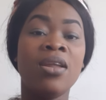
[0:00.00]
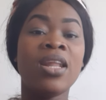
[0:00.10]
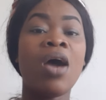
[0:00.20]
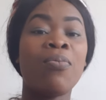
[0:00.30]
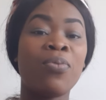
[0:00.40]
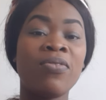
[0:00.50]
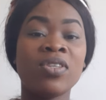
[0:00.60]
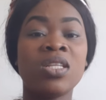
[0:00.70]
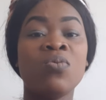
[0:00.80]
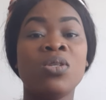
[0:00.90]
Now,
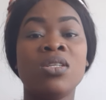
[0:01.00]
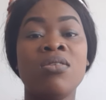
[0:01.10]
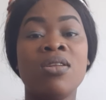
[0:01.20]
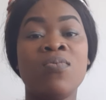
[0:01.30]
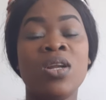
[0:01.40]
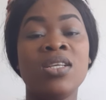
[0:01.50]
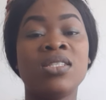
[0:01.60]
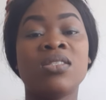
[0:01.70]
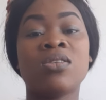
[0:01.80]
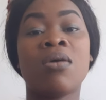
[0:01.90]
previously, we
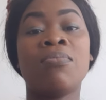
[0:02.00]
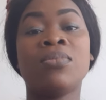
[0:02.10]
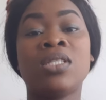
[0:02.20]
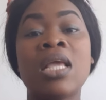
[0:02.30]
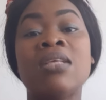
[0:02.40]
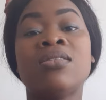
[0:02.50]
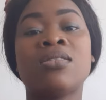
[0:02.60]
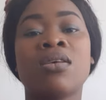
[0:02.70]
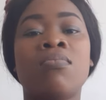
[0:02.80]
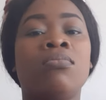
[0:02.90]
list some
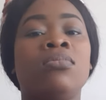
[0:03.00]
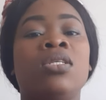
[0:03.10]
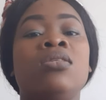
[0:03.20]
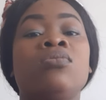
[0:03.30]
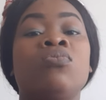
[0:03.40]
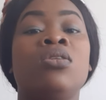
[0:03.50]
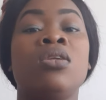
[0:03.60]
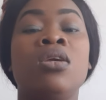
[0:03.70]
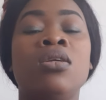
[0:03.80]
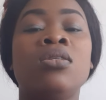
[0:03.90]
things we
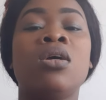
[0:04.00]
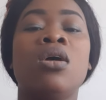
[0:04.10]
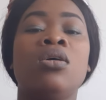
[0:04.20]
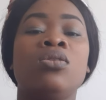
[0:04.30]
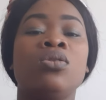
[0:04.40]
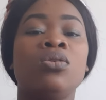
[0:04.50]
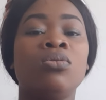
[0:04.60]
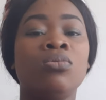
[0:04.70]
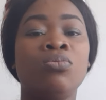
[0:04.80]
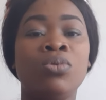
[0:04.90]
need
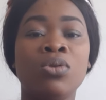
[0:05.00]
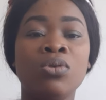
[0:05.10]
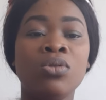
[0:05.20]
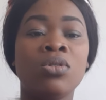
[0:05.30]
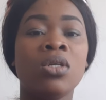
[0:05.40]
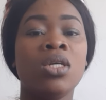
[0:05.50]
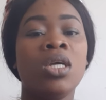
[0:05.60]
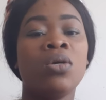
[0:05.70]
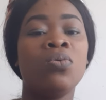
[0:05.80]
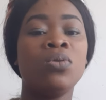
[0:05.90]
to build
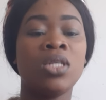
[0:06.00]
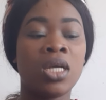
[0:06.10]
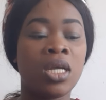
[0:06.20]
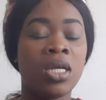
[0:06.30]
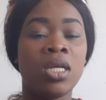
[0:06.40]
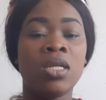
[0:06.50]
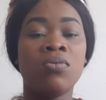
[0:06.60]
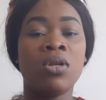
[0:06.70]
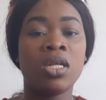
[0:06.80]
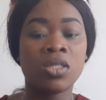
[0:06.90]
a good
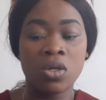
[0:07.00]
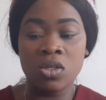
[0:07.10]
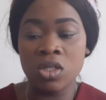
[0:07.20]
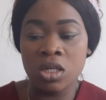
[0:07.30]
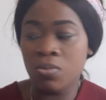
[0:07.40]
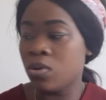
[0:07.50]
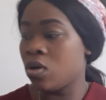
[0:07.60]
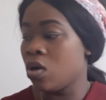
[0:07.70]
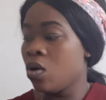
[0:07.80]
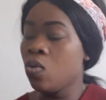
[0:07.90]
relationship,
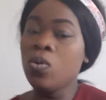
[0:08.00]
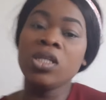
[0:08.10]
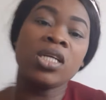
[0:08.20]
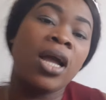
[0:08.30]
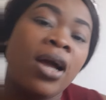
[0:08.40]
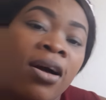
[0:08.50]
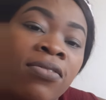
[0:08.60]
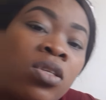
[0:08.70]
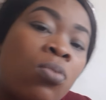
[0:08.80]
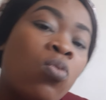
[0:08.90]
which I
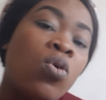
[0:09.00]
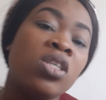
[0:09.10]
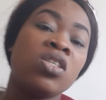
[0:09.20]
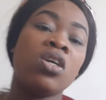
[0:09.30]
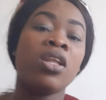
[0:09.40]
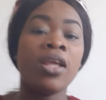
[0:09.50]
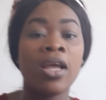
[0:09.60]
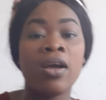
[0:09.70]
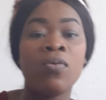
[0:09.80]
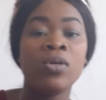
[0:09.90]
have some question
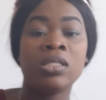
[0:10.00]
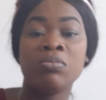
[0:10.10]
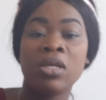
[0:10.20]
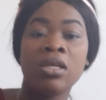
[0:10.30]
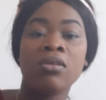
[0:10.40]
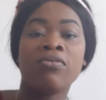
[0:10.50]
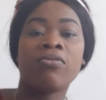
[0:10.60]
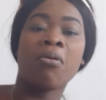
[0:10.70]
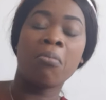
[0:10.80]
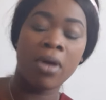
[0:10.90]
here with me
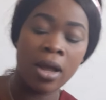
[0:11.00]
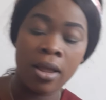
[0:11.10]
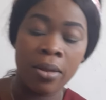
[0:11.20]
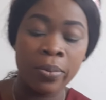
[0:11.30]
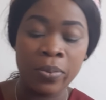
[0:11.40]
from my